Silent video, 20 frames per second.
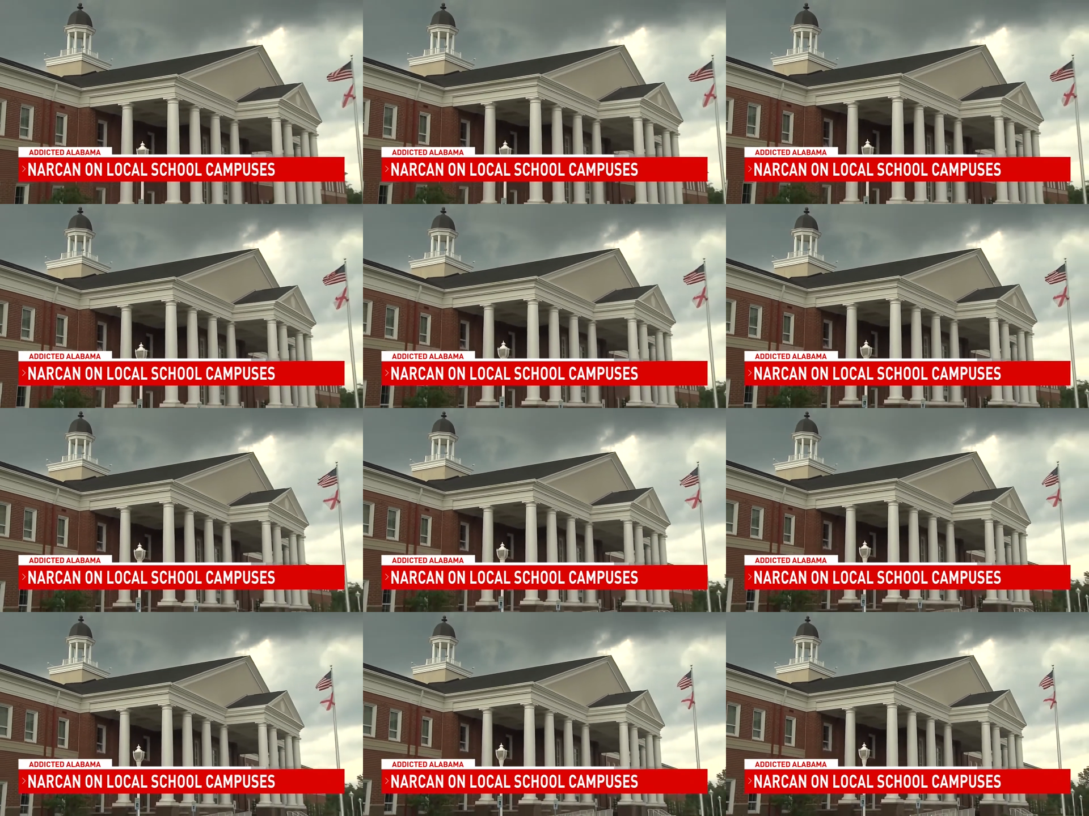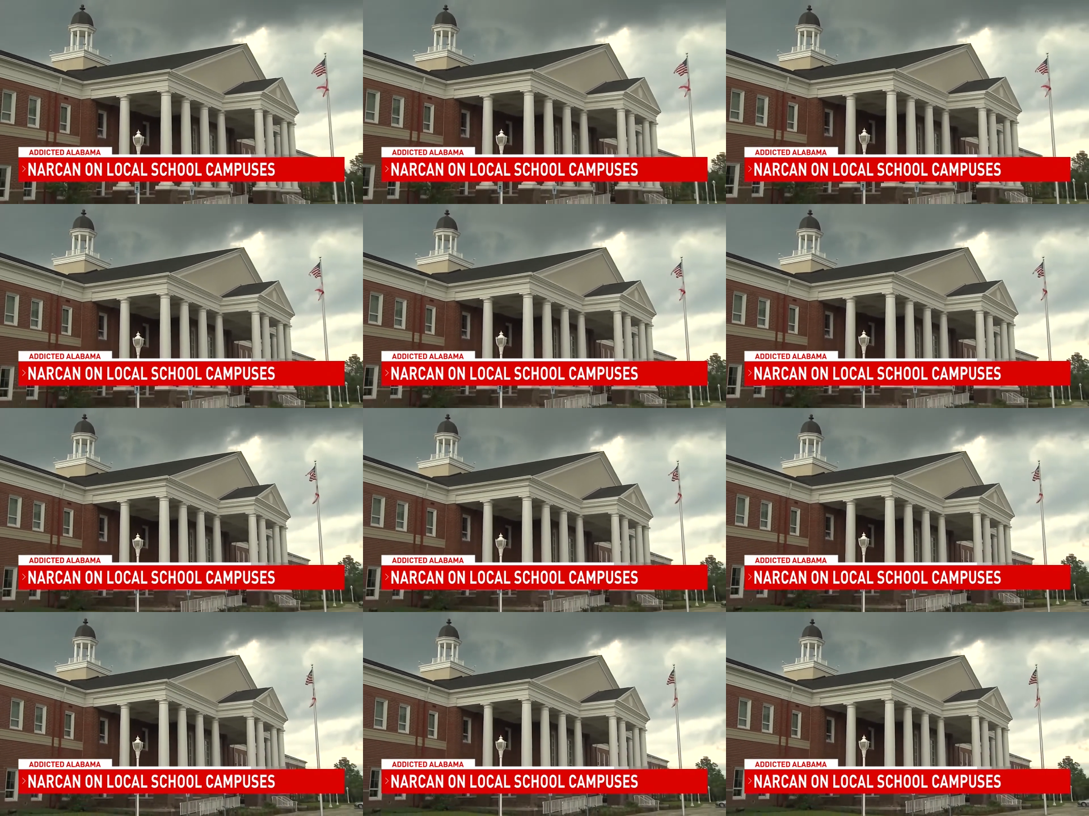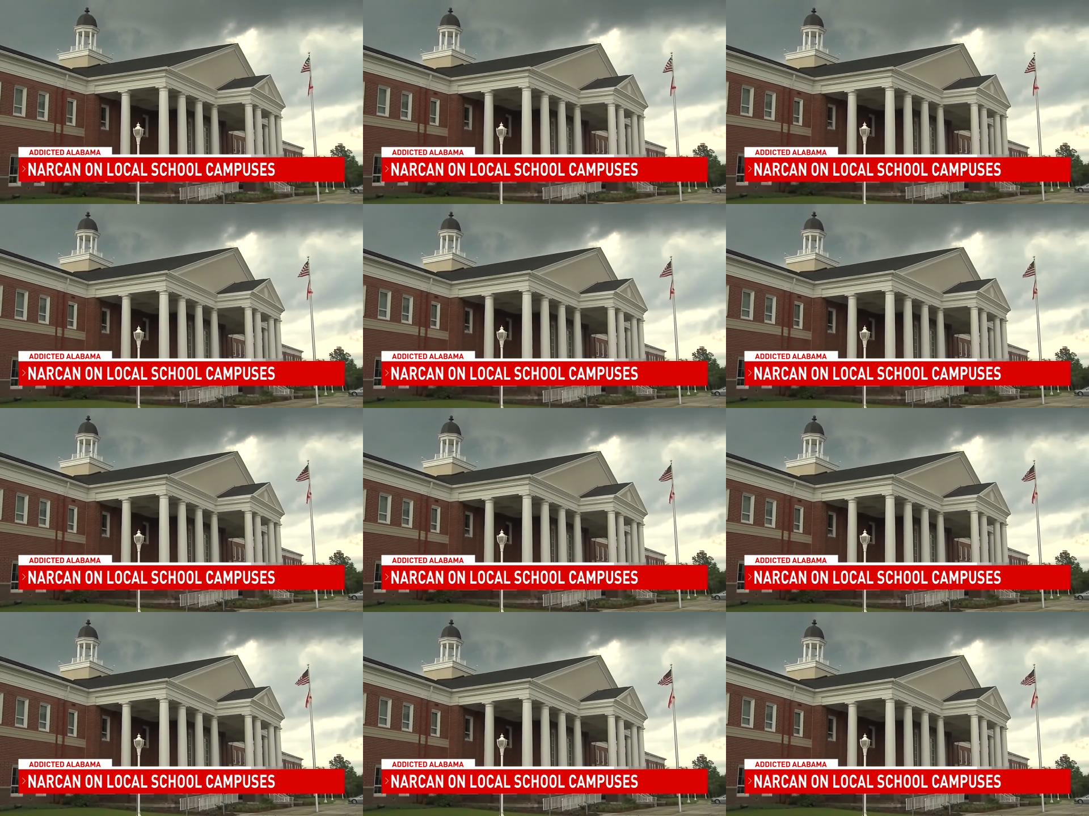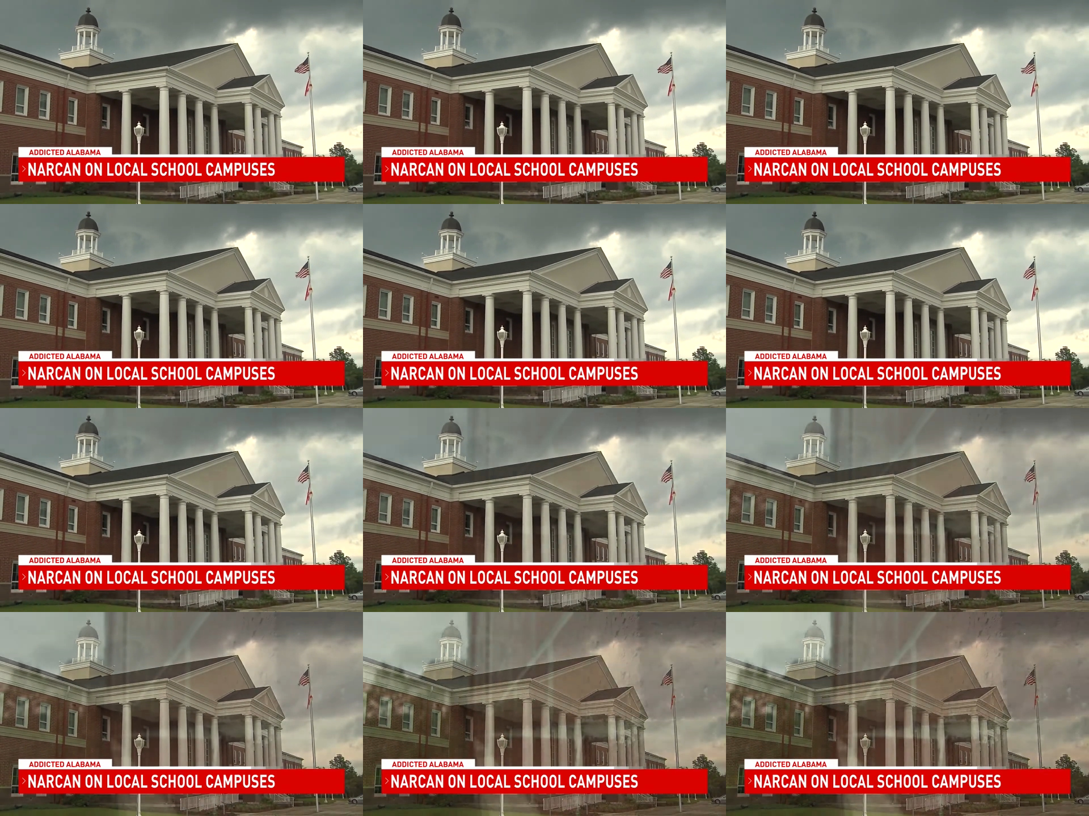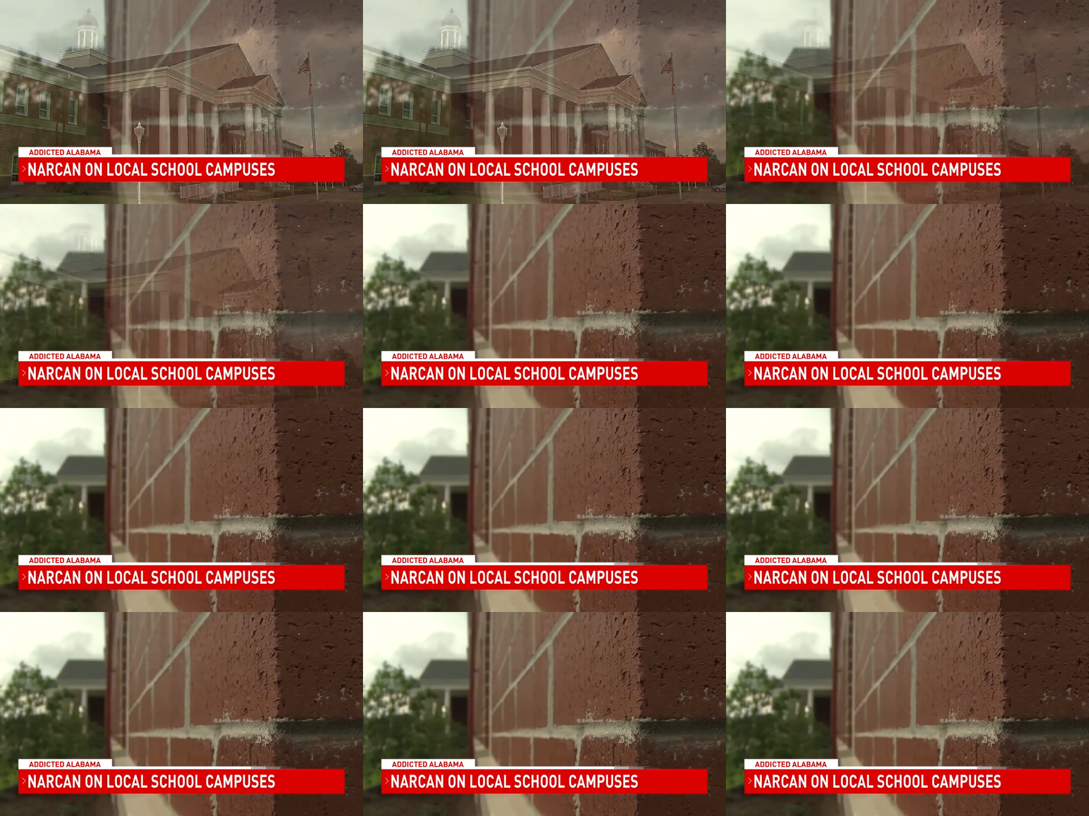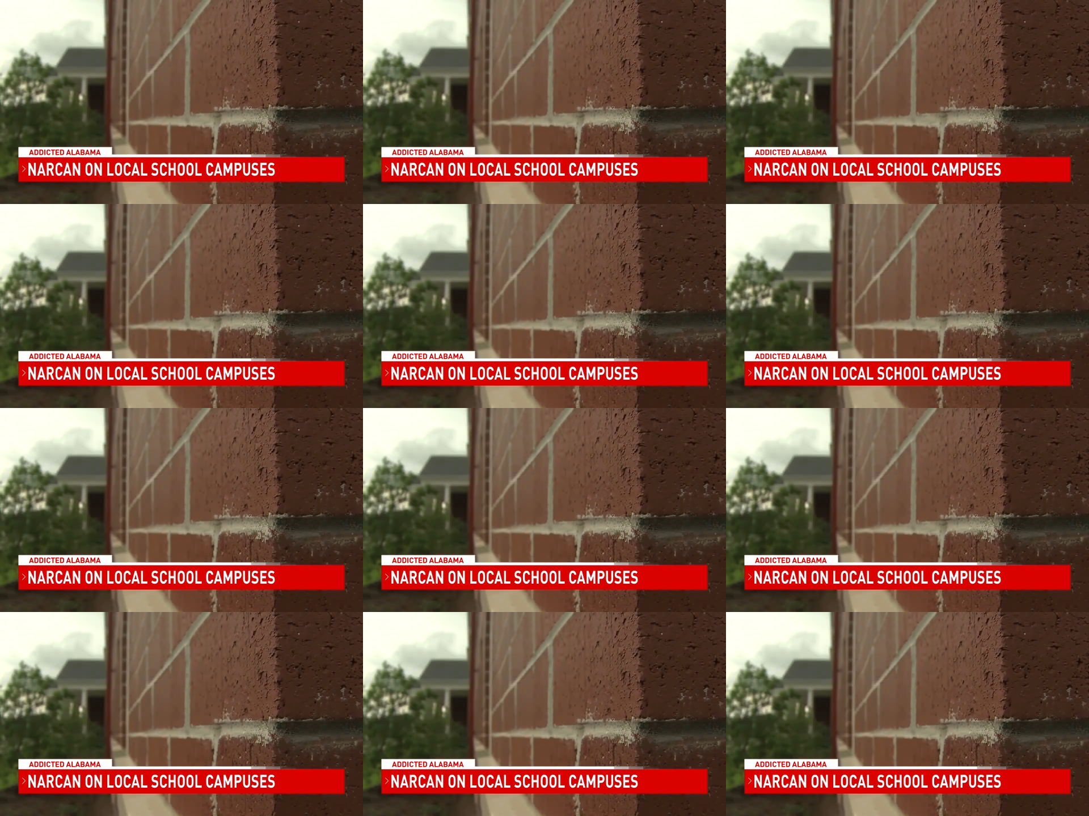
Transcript: No face is visible, so there are no lips to read.